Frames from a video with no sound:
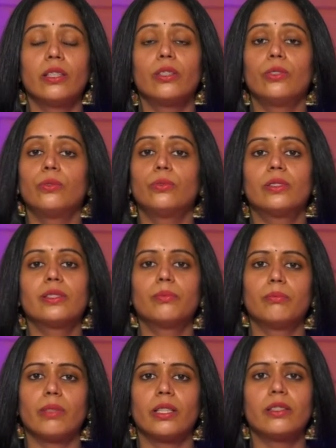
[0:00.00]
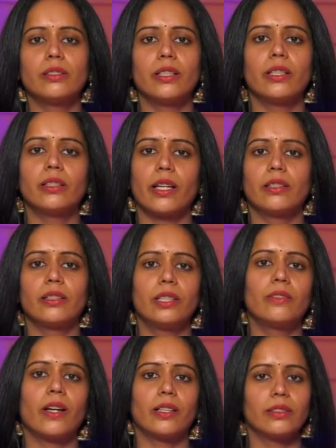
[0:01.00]
You just meditate and
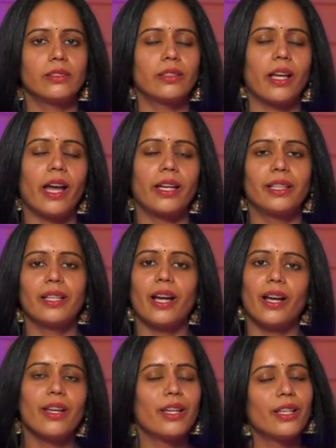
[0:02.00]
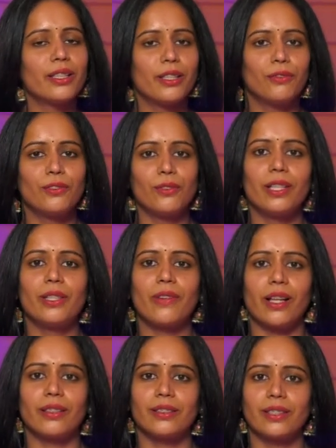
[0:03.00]
leave other things. If you leave
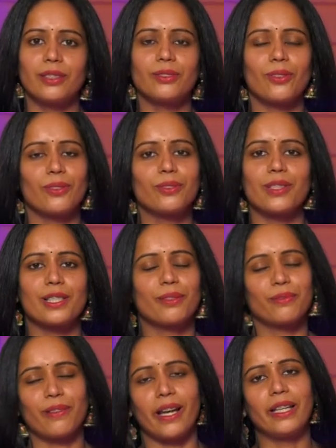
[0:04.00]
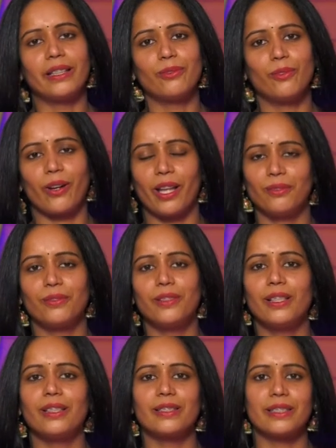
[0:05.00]
other things also, it's fine. What I
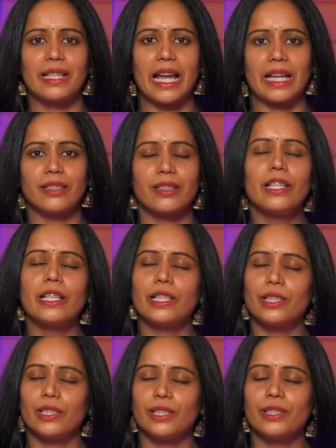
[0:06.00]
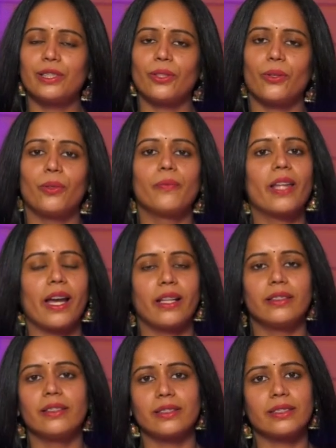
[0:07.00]
feel is that. So
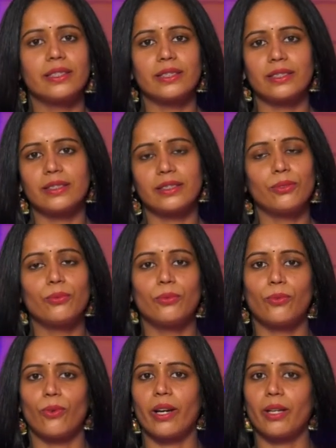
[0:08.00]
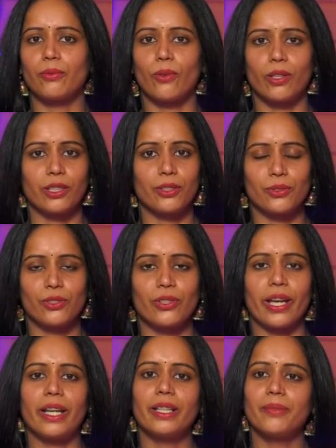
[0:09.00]
yeah, this is what I wanted to
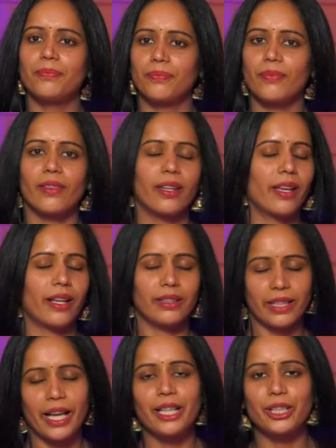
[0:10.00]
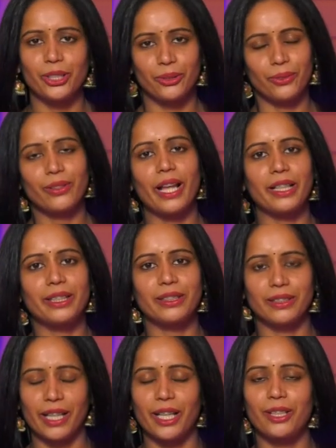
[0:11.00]
share. Yeah, thank you.
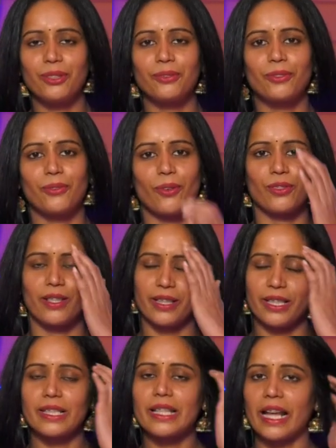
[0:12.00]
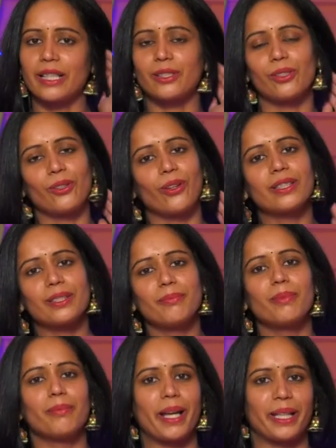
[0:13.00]
Thank you for watching this. Thanks a lot.
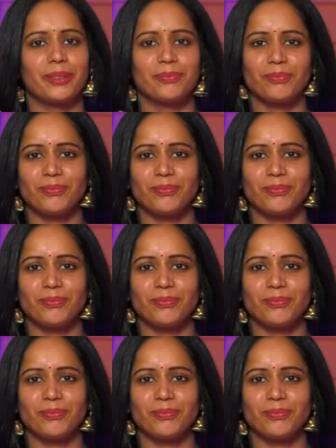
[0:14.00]
Bye.